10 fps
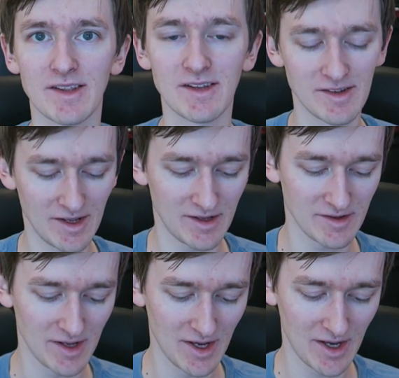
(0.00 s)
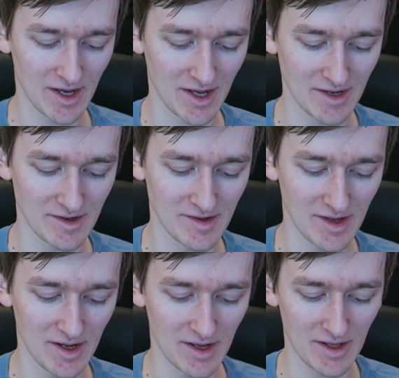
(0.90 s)
these days, and
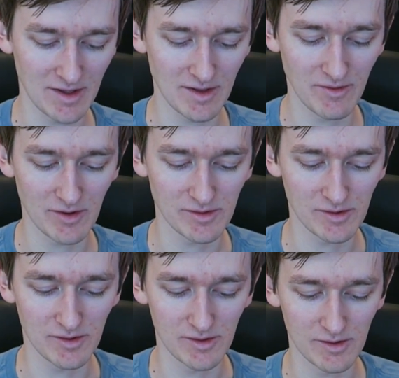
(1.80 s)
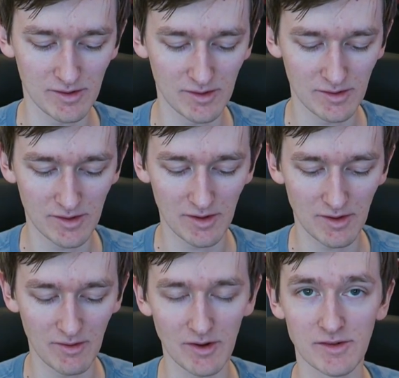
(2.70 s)
they're also
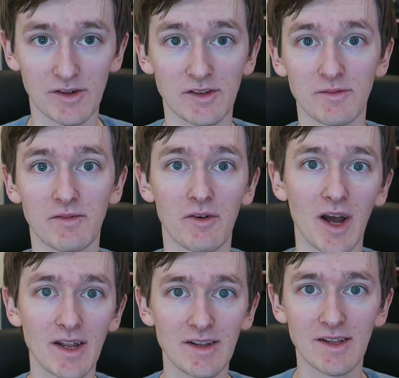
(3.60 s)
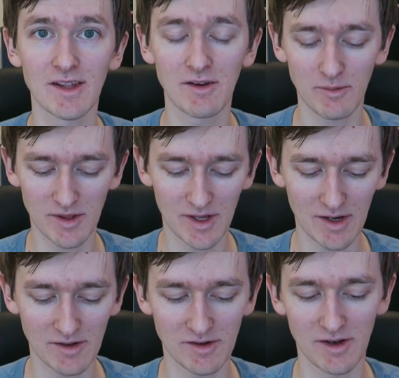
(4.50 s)
got some variety in there with
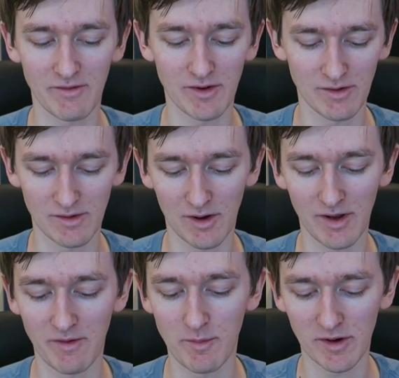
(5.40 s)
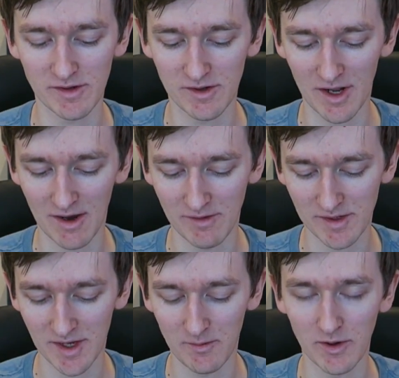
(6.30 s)
that, because not every box is going to have the
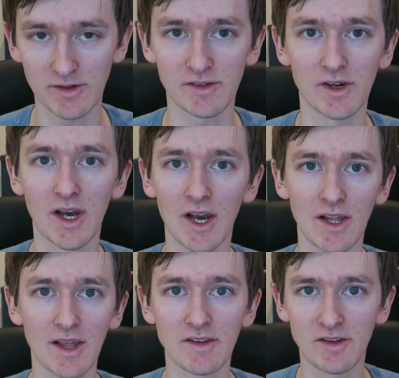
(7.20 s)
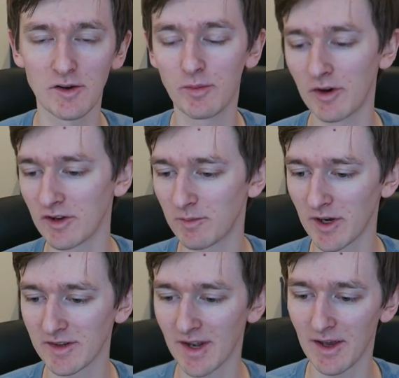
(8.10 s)
same one. So there's 2 bonus
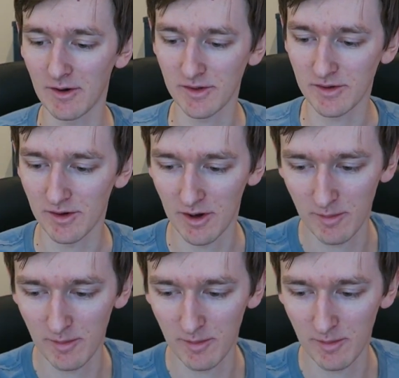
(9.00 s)
points that I always go on